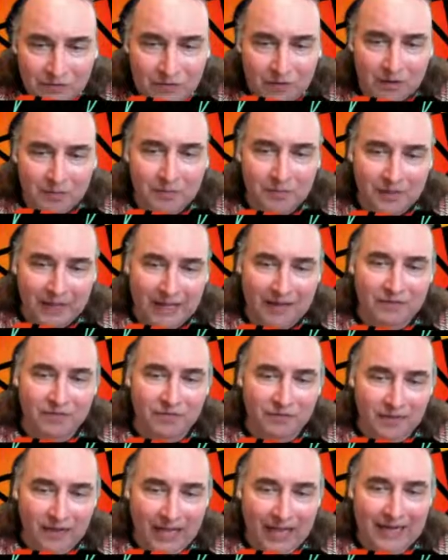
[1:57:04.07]
them that
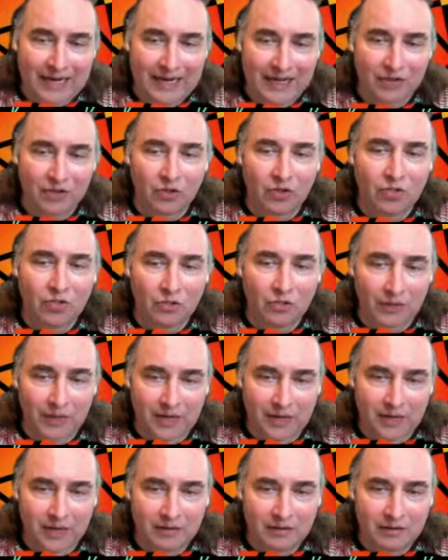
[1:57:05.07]
flat
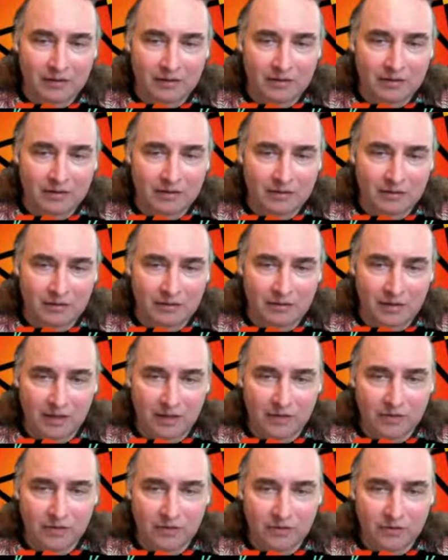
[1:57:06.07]
L3
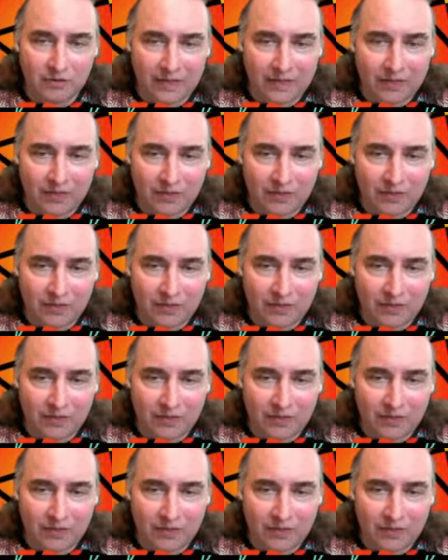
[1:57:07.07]
underneath